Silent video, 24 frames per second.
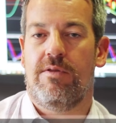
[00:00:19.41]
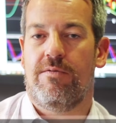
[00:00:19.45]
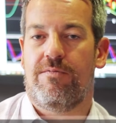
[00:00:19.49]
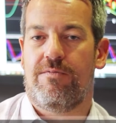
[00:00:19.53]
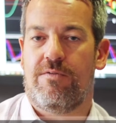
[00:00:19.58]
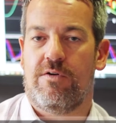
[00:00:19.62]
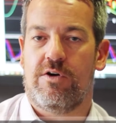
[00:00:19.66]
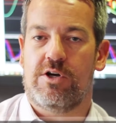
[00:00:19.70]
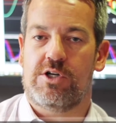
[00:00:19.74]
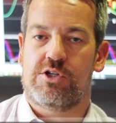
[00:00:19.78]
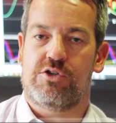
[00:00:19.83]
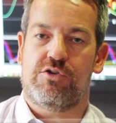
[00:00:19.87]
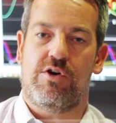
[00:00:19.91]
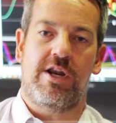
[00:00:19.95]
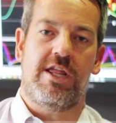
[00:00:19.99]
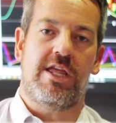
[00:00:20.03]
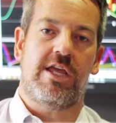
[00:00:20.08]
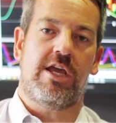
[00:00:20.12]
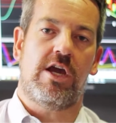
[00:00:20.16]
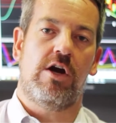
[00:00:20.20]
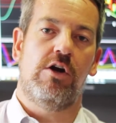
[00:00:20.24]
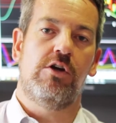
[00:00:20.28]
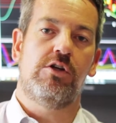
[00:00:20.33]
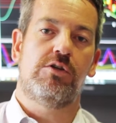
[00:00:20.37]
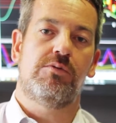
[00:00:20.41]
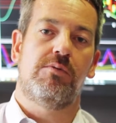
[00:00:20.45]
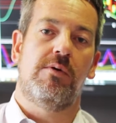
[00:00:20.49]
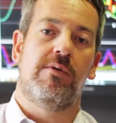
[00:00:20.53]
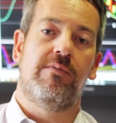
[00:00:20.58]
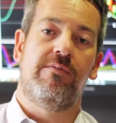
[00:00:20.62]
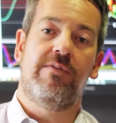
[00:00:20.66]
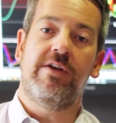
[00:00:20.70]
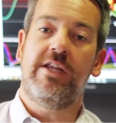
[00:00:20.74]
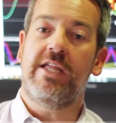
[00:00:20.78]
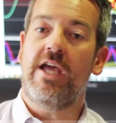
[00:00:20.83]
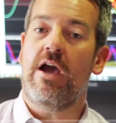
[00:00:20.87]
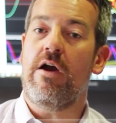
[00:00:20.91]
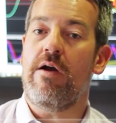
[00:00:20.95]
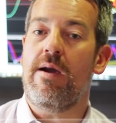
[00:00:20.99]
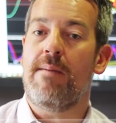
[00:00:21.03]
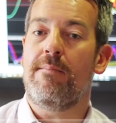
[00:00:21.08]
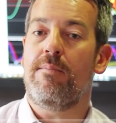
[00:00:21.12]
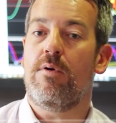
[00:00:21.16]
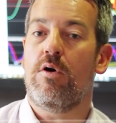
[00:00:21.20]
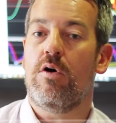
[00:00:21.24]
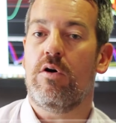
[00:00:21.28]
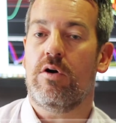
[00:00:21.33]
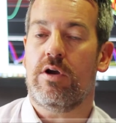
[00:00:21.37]
the Forex Trading Coach with video
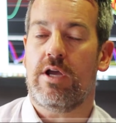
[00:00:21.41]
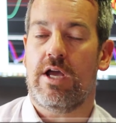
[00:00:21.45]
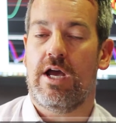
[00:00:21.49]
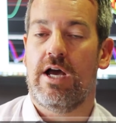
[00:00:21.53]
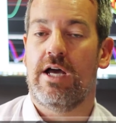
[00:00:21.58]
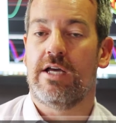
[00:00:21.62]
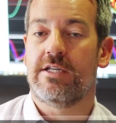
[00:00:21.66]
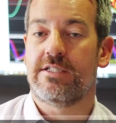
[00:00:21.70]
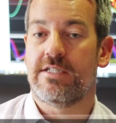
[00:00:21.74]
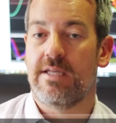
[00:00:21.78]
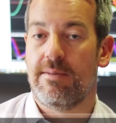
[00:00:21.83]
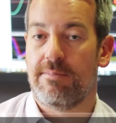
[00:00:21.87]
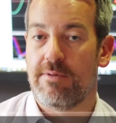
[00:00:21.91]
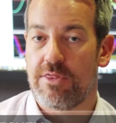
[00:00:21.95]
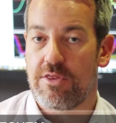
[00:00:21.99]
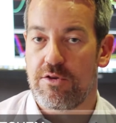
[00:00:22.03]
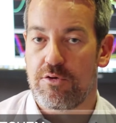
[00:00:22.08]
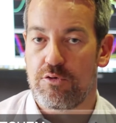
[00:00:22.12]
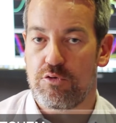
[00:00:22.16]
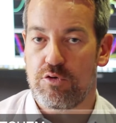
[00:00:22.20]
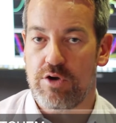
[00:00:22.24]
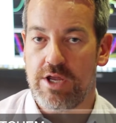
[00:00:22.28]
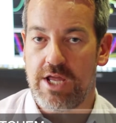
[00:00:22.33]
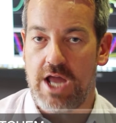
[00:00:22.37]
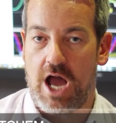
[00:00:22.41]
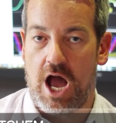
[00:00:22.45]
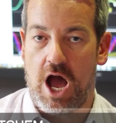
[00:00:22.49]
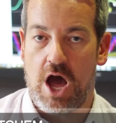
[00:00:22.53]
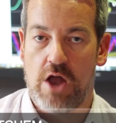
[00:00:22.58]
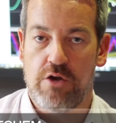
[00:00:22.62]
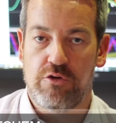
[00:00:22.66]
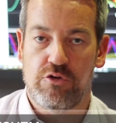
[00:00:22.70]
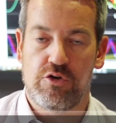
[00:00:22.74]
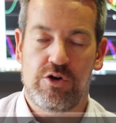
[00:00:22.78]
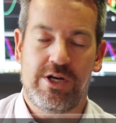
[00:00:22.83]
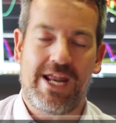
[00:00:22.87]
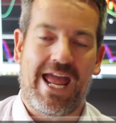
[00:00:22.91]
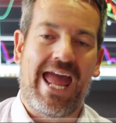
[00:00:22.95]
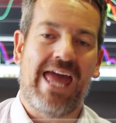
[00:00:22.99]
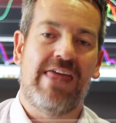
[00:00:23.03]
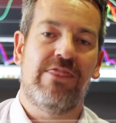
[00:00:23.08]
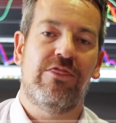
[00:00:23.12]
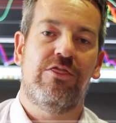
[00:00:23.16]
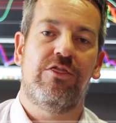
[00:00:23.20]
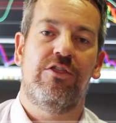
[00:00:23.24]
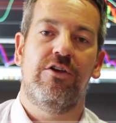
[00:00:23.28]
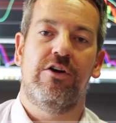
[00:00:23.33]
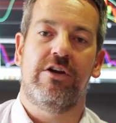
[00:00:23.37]
and podcast number
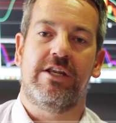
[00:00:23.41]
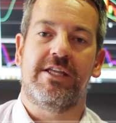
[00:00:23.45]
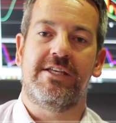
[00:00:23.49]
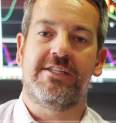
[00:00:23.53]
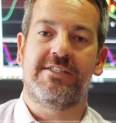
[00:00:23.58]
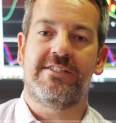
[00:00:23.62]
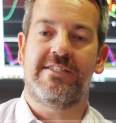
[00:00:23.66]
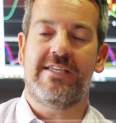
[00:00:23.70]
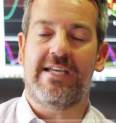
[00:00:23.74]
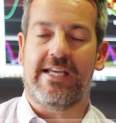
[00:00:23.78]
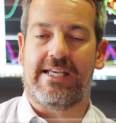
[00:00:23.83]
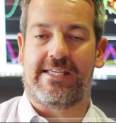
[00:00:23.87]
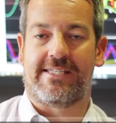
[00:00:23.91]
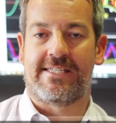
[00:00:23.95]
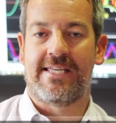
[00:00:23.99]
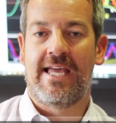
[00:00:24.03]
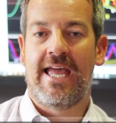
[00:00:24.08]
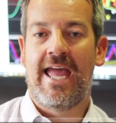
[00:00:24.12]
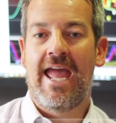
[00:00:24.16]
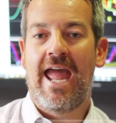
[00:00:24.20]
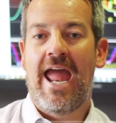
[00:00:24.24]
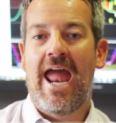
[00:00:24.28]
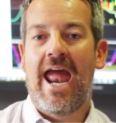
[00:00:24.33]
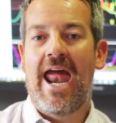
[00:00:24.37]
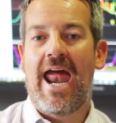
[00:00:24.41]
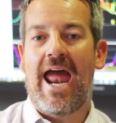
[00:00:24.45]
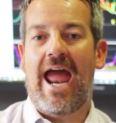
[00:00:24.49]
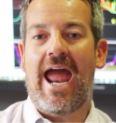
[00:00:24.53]
336.